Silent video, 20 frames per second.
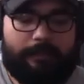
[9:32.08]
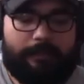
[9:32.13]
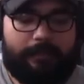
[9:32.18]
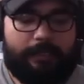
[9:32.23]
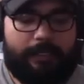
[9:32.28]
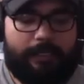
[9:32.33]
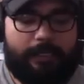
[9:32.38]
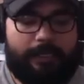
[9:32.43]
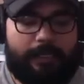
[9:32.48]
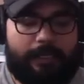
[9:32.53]

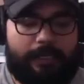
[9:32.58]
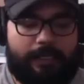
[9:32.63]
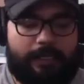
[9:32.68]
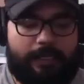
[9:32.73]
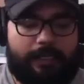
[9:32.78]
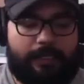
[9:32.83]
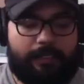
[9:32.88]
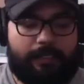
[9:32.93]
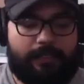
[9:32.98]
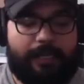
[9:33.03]
And
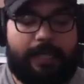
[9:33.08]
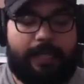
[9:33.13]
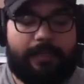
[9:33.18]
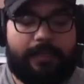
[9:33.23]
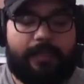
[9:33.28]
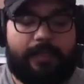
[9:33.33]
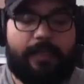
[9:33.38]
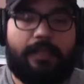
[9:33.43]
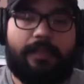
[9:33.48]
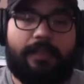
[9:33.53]
because I
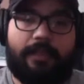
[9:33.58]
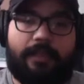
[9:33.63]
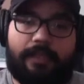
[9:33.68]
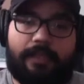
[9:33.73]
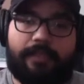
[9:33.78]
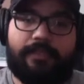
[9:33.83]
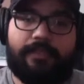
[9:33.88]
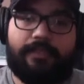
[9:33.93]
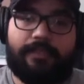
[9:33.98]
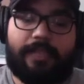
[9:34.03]
think
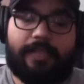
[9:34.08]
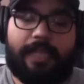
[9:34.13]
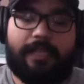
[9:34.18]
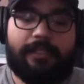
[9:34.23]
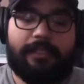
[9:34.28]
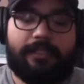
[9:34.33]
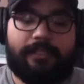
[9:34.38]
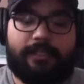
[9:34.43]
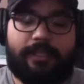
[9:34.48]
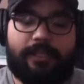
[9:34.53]
this
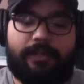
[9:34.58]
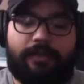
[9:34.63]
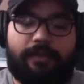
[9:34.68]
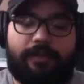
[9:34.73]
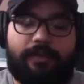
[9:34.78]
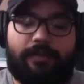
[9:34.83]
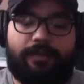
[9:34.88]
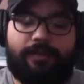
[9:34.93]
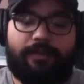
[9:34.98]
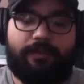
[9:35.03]
stainless
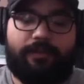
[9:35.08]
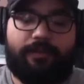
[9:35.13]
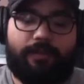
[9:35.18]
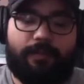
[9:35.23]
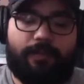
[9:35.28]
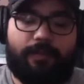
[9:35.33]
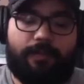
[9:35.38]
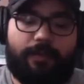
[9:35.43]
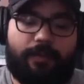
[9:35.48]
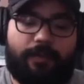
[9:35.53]
steel,
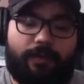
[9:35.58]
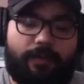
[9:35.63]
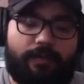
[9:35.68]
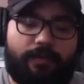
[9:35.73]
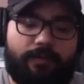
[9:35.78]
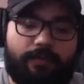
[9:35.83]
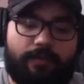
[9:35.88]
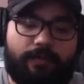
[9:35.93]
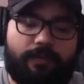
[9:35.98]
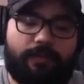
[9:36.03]

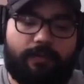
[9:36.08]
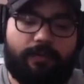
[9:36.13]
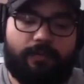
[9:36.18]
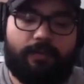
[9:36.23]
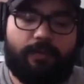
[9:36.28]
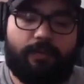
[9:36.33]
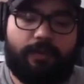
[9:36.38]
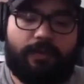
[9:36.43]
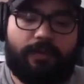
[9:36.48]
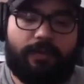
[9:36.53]

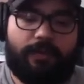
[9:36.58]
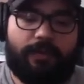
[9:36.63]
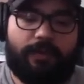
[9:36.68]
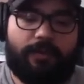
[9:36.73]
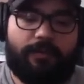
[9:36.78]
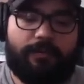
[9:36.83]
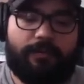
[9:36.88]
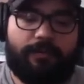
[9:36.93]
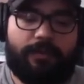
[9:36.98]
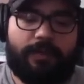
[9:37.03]
with
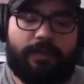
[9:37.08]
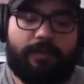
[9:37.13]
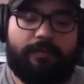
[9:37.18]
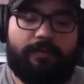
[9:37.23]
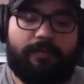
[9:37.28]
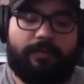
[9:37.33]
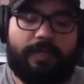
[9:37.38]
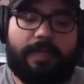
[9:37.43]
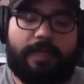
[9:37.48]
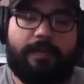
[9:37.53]
the freaking
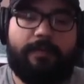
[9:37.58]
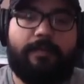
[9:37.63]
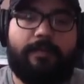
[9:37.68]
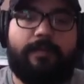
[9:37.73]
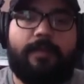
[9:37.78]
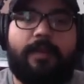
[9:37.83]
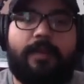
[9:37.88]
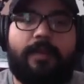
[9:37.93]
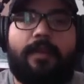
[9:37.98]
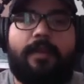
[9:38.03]
flame,
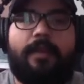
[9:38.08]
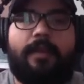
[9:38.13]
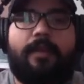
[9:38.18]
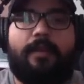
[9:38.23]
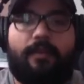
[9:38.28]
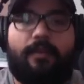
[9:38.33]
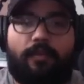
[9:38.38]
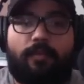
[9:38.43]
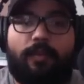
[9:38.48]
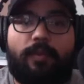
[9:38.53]

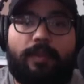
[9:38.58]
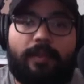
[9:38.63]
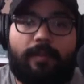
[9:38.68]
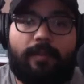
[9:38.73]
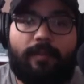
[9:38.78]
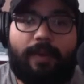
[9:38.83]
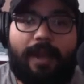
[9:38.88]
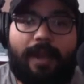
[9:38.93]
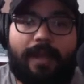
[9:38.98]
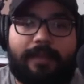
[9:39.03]
with a
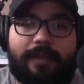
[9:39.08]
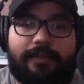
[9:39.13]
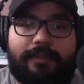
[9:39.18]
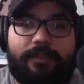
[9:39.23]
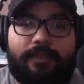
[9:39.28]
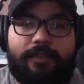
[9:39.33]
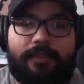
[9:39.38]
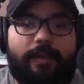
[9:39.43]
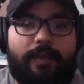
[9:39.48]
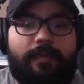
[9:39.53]
brass
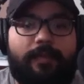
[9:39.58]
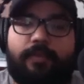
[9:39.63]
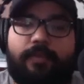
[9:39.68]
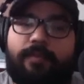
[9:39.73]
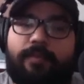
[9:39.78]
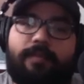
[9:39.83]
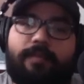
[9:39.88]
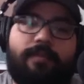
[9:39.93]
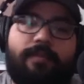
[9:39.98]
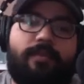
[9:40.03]
grip would
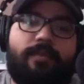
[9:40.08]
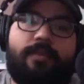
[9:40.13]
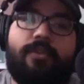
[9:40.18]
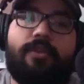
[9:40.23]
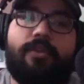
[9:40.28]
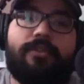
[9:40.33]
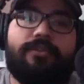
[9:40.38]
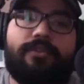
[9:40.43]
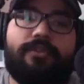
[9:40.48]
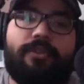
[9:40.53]

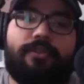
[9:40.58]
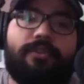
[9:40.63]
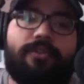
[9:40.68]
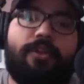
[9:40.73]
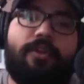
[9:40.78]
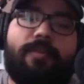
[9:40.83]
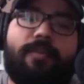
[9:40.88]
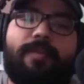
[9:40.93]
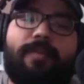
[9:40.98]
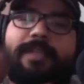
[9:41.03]
look so
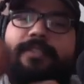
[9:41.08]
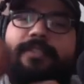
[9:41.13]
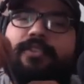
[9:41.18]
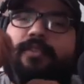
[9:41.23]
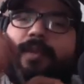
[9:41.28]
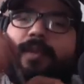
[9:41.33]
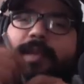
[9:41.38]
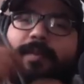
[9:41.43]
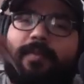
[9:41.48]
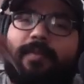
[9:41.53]
dope. But it's
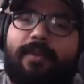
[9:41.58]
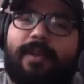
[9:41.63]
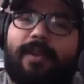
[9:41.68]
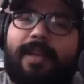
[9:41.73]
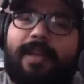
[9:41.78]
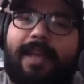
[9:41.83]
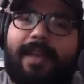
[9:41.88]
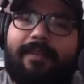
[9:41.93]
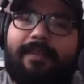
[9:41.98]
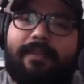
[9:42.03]
already pretty
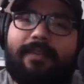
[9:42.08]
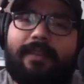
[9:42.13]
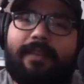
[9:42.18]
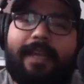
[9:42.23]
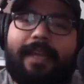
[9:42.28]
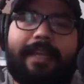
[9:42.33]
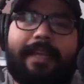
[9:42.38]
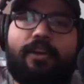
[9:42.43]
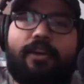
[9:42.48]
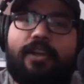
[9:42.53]
heavy.
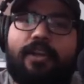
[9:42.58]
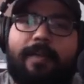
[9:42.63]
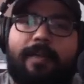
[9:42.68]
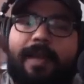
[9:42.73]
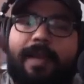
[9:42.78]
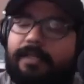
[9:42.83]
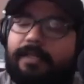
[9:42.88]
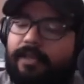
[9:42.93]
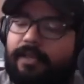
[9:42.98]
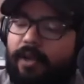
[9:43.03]
I can only
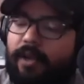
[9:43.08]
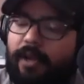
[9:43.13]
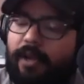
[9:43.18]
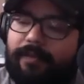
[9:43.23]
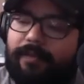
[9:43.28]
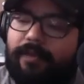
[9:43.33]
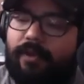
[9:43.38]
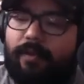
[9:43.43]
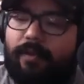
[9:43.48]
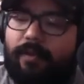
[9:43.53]
imagine how
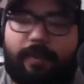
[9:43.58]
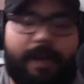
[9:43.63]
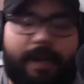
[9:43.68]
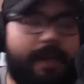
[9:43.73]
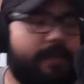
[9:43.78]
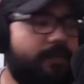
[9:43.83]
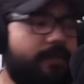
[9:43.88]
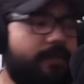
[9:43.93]
heavy your brass.